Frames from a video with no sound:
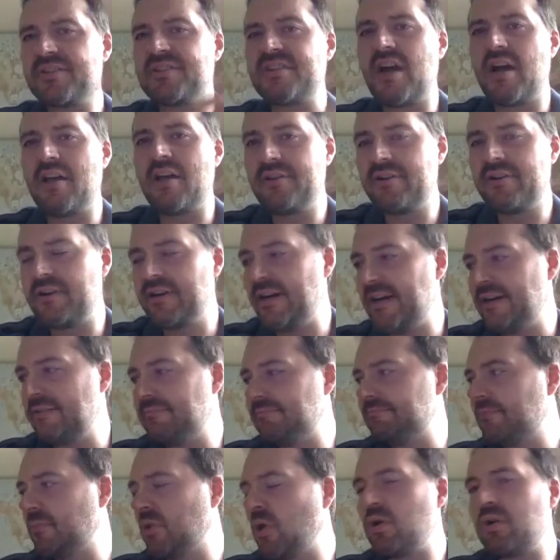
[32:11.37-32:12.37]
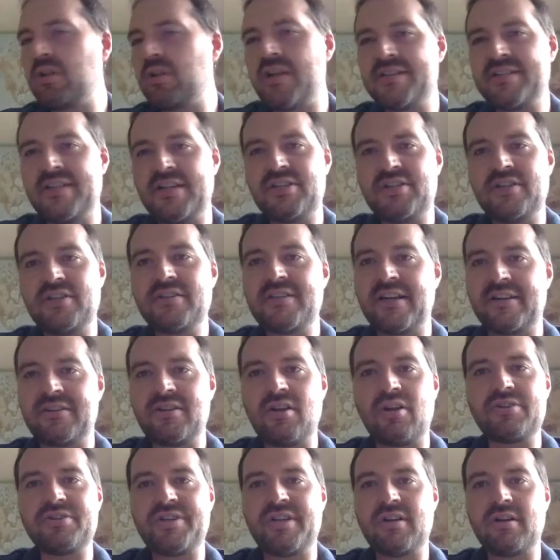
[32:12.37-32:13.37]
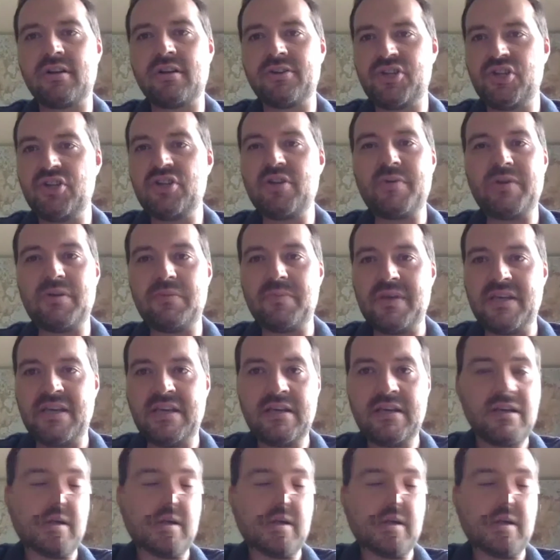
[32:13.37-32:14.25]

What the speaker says: other localization technology called UWB,